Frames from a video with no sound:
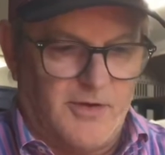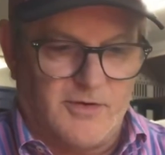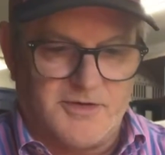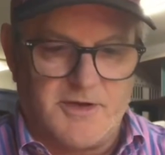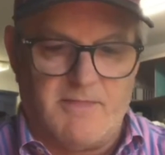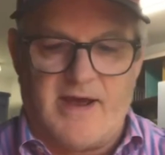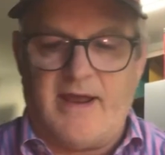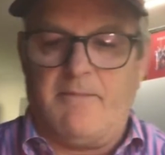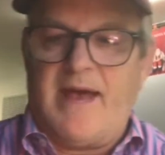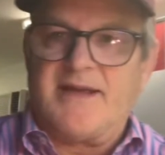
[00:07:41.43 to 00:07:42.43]

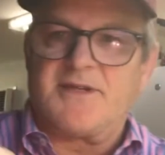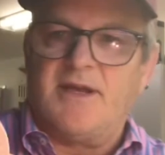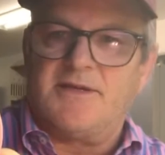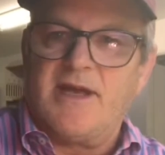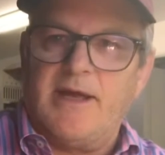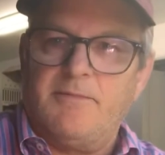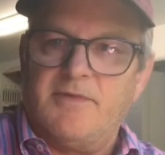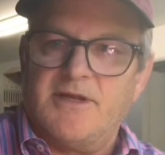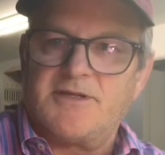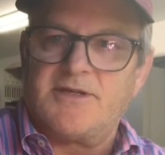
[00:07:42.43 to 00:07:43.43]
Tamiya masking tape.
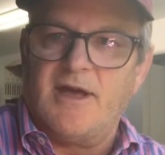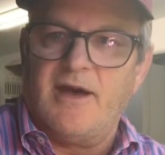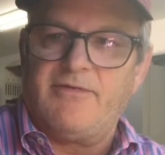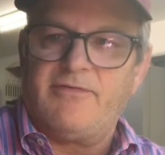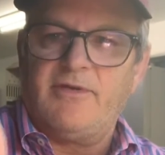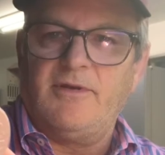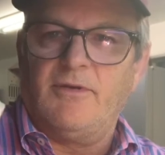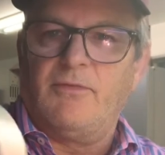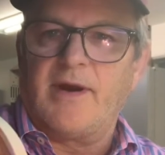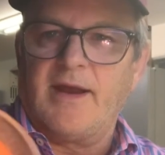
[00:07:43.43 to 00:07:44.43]
This stuff,
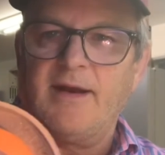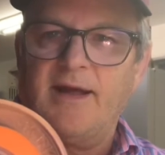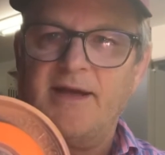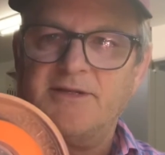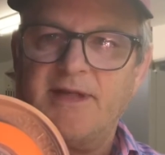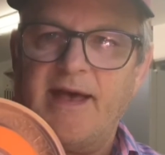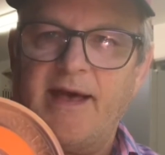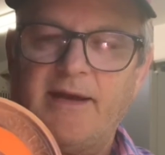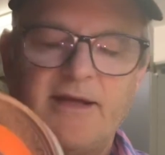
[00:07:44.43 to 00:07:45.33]
you'll recognize that.